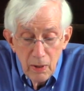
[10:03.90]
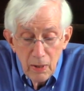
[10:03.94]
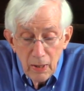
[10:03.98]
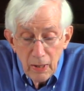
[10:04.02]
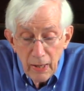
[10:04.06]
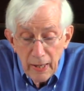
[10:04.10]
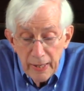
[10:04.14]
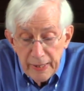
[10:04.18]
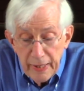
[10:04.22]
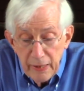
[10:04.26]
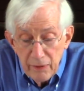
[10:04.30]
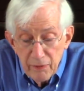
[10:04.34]

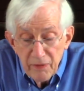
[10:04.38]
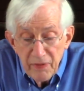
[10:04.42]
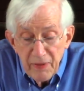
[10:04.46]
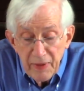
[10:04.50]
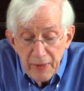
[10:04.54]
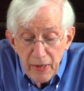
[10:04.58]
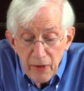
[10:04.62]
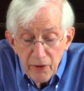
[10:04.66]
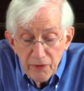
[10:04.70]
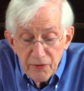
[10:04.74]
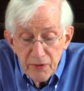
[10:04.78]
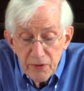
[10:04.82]
Like
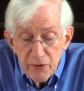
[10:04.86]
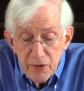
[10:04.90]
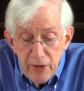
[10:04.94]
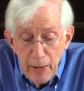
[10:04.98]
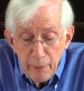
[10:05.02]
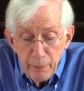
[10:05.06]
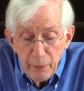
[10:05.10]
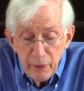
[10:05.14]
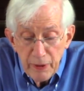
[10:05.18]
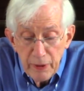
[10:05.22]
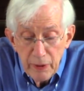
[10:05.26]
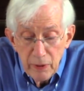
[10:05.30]
everything else in
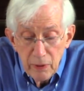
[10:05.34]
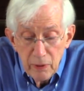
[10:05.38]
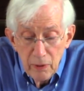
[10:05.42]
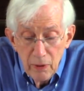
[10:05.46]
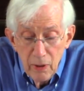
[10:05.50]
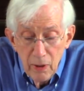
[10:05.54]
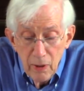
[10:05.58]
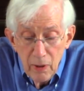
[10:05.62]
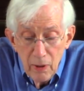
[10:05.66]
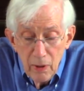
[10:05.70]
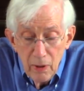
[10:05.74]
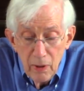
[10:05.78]
Chapel
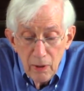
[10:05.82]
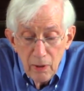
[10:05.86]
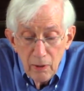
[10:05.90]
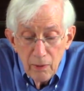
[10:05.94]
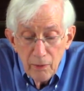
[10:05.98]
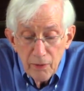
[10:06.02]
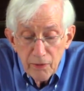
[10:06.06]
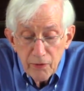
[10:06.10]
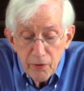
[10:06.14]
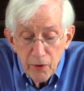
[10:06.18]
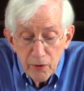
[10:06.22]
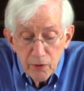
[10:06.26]
Hill,
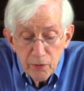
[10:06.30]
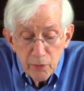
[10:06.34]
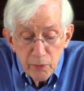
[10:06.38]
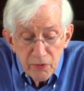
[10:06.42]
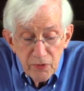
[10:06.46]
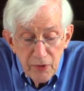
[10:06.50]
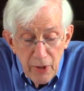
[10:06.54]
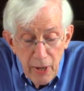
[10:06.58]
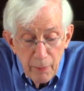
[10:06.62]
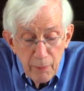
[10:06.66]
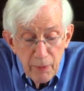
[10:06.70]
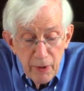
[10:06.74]
the church was
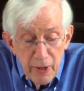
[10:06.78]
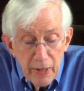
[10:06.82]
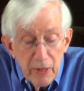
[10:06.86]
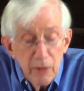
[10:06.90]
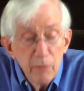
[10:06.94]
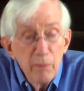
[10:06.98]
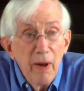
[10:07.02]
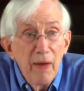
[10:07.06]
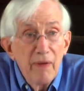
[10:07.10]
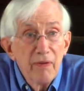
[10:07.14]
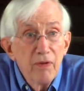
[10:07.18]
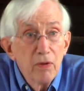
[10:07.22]

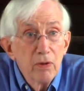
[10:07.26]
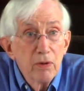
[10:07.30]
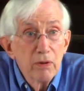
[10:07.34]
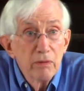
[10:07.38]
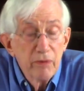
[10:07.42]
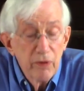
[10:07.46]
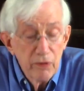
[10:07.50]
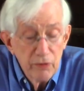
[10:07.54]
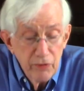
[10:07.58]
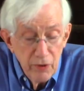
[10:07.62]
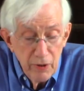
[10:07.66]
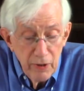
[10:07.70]
dominated by the
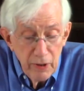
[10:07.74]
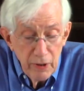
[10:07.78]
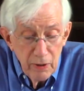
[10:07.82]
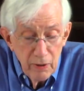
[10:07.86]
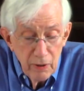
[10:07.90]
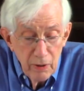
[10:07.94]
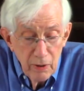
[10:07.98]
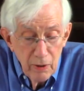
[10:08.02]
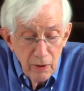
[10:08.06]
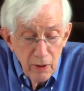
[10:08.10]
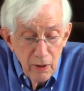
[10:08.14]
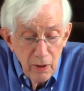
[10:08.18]
university.
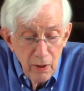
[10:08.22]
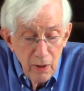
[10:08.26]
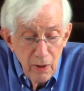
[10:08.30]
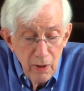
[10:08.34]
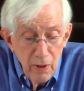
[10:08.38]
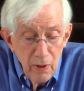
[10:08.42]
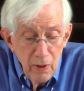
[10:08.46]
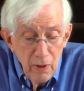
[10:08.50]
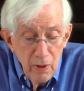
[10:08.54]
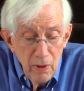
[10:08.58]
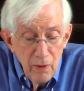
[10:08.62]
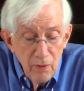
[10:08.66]

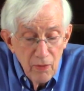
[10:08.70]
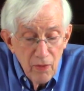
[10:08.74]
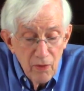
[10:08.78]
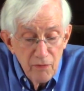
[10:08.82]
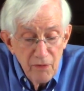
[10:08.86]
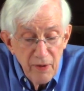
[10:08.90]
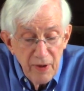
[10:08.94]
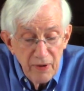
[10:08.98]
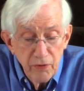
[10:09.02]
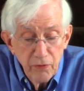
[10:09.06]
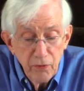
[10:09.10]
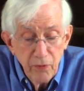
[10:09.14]
The
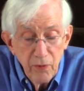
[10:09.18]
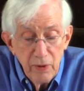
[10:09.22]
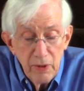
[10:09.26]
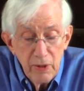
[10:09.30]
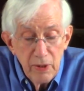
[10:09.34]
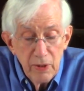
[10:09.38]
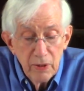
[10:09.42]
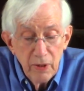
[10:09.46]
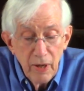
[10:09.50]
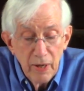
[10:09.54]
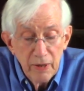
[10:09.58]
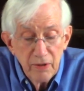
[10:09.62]
vestry
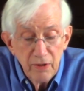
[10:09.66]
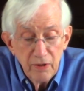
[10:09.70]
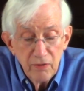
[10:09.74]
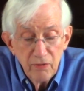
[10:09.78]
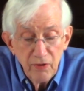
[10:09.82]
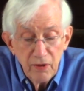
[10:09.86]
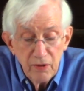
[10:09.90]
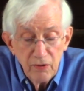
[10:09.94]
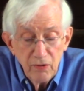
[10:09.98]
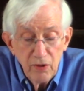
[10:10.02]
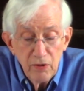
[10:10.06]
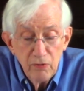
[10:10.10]
in
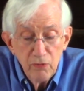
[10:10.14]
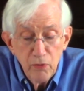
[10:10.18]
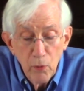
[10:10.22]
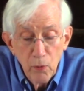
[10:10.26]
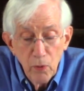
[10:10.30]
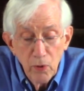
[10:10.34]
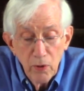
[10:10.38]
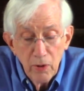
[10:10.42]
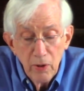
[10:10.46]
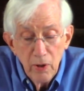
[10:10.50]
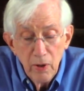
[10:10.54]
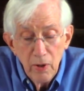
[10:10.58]

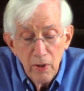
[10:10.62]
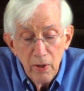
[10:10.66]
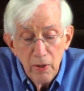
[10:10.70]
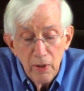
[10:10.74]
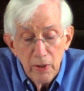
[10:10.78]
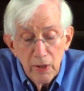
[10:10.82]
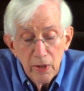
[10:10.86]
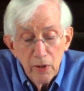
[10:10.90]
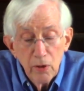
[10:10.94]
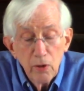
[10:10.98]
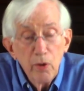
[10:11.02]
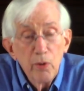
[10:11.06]
1964
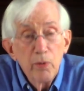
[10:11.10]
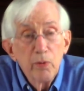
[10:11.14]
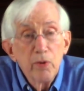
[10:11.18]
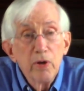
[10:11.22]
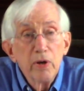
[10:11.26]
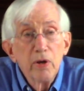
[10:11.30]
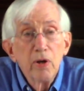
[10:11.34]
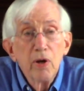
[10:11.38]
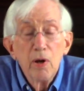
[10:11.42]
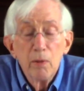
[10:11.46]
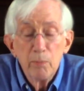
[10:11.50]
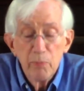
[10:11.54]

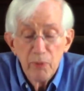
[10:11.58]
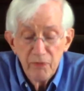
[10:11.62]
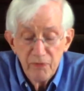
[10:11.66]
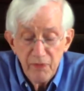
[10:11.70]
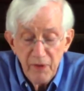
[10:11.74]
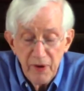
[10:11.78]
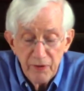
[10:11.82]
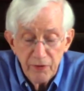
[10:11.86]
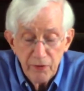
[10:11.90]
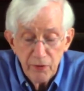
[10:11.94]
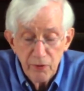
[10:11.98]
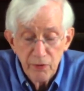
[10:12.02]
included
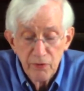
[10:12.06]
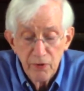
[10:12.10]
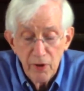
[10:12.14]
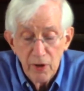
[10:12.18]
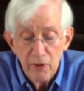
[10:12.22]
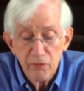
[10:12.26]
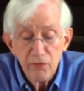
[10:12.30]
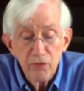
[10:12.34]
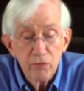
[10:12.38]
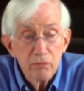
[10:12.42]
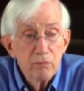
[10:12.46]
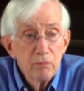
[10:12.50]
professors
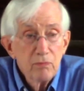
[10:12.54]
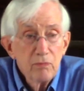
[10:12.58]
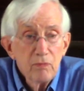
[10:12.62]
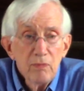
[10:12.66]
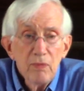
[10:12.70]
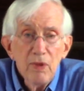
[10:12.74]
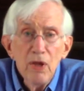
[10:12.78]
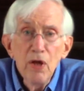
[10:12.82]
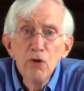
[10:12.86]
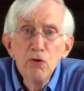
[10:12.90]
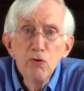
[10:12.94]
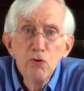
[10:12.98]
of
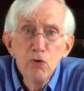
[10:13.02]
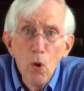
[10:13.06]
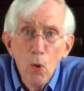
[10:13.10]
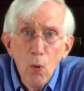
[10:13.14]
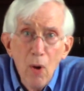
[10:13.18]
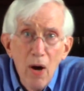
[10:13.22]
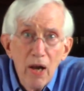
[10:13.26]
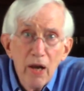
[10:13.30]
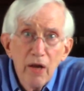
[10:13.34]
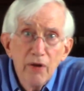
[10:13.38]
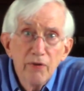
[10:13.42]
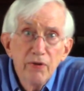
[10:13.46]

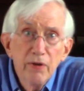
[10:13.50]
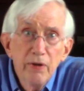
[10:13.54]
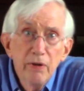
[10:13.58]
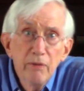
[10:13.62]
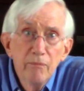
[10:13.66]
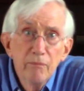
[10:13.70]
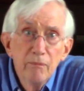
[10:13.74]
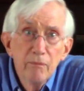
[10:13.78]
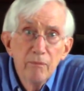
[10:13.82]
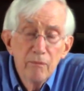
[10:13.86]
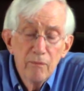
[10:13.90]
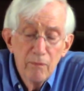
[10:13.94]
zoology,
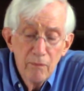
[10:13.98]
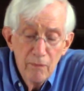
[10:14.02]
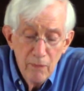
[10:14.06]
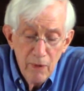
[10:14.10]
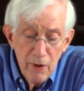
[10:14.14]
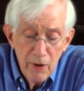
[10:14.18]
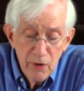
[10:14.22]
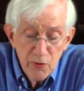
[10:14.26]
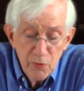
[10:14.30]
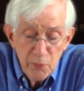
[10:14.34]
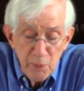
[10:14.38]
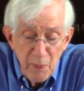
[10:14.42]

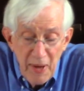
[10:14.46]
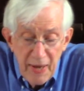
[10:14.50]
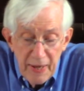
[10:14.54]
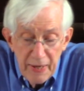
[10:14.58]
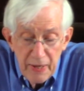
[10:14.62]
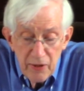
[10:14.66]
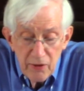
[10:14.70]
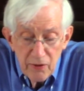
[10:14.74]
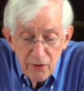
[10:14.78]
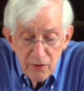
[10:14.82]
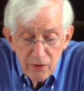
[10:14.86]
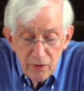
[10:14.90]

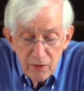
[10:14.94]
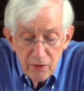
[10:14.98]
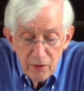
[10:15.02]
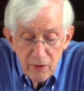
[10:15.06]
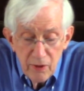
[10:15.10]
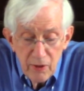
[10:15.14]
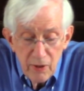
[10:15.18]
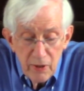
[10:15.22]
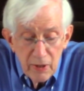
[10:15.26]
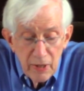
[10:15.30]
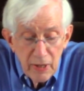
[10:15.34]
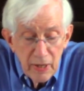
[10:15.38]
Spanish,
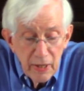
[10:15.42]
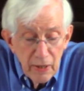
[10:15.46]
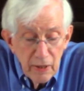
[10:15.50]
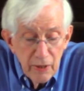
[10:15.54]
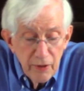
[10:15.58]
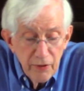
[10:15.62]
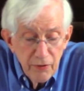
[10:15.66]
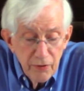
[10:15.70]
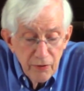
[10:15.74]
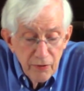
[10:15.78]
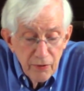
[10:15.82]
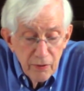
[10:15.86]

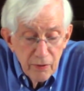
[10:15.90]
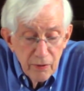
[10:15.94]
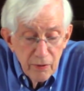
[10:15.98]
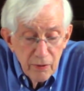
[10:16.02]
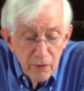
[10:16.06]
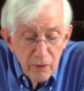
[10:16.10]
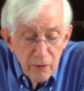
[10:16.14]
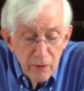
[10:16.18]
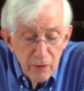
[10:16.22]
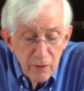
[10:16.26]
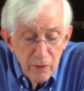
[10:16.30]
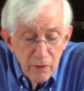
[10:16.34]
English,
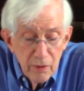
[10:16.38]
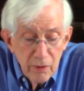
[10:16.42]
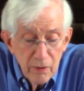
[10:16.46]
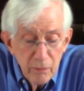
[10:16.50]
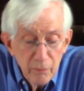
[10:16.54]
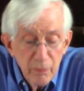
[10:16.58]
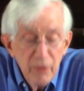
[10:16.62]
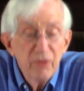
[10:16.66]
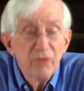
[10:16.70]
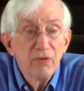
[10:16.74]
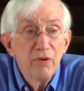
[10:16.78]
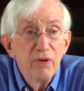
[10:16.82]

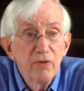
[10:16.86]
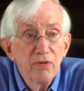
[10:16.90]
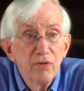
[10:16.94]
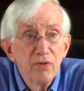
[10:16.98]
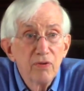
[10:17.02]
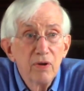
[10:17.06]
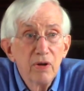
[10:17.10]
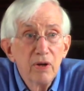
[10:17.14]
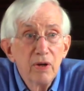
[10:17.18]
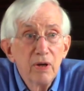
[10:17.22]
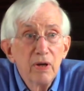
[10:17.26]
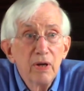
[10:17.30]
business,
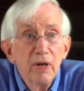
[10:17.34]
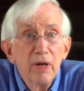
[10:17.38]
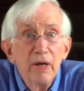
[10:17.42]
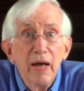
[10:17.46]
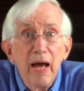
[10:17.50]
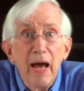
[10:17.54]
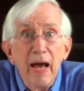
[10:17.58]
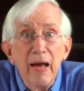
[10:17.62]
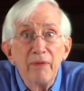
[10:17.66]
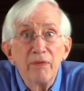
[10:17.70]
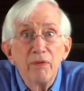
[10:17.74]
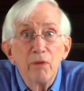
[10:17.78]

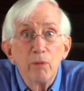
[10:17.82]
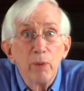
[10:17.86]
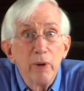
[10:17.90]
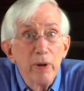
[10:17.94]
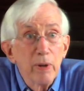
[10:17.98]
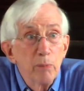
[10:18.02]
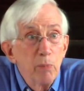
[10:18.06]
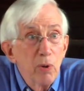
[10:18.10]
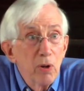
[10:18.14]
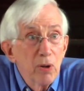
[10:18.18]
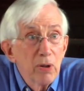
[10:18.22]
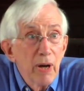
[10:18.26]
and the
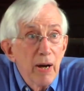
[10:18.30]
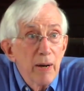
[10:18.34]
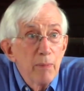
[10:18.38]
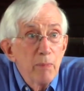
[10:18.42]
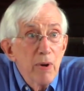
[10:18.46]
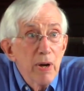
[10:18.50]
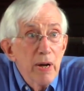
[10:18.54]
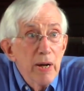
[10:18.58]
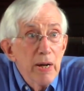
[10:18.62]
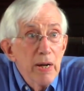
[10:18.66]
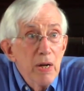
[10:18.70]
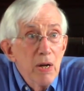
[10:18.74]
rare book
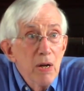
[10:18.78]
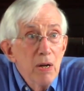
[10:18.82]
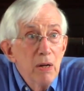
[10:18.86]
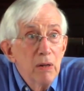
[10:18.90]
librarian.